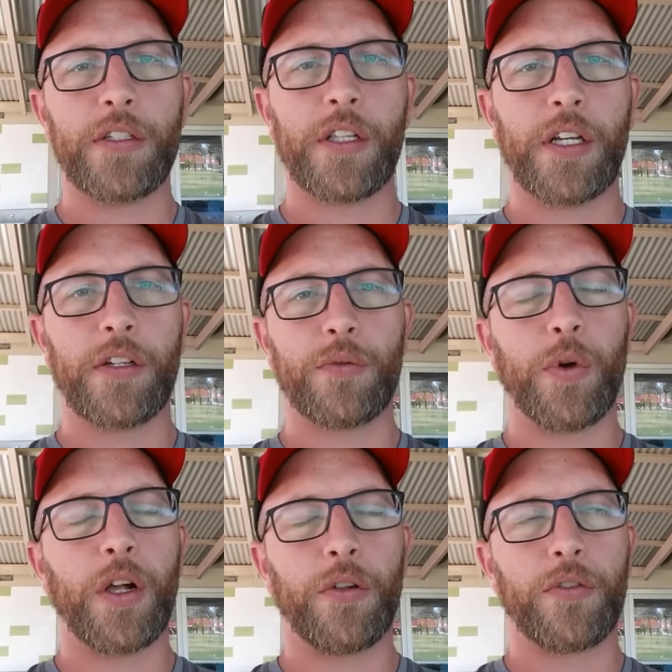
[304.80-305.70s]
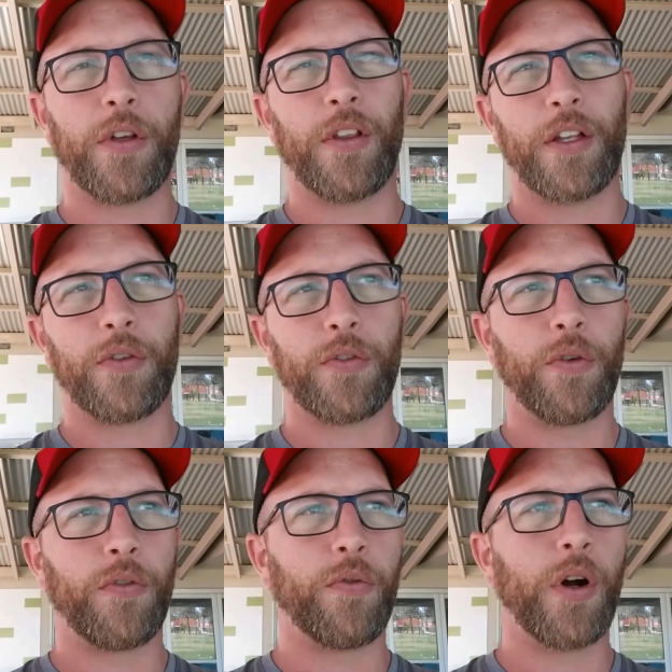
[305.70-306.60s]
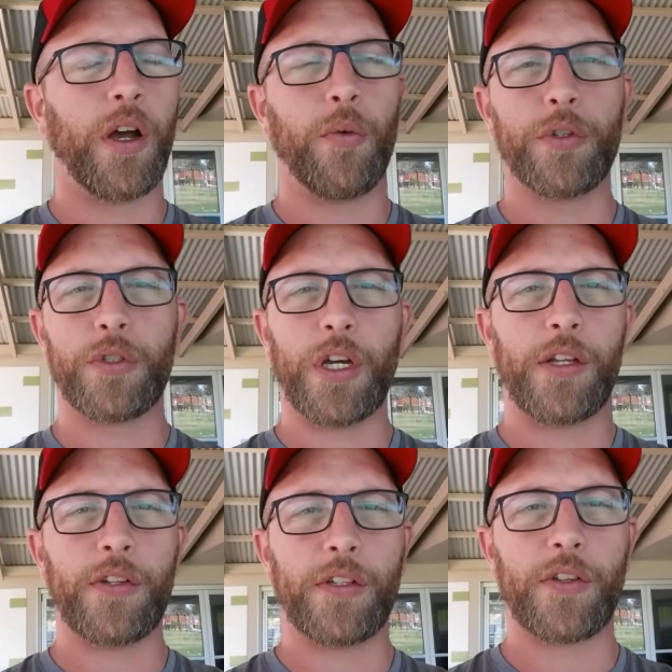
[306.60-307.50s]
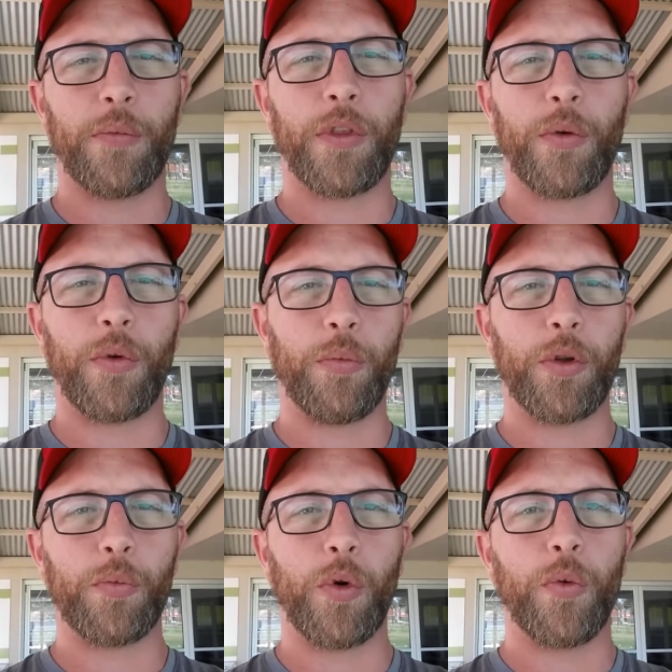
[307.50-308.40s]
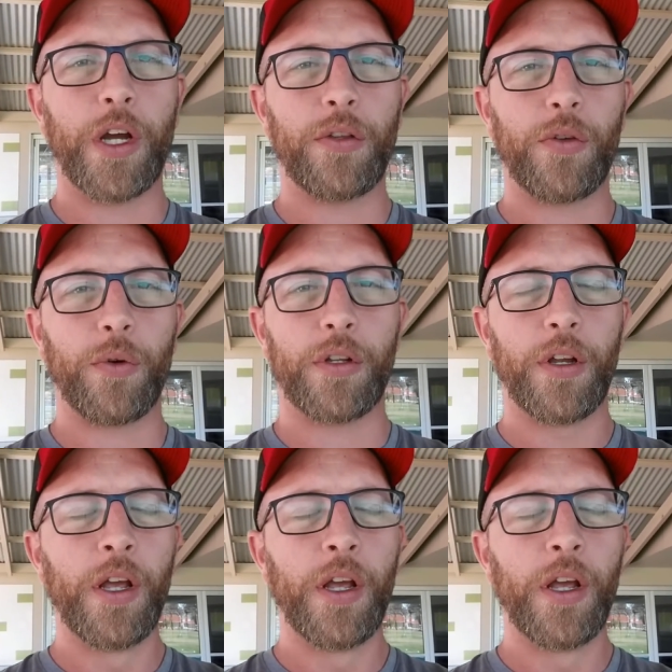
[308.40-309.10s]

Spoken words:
easily as well. So that's sort of why I was chasing something with a bit more weight to it.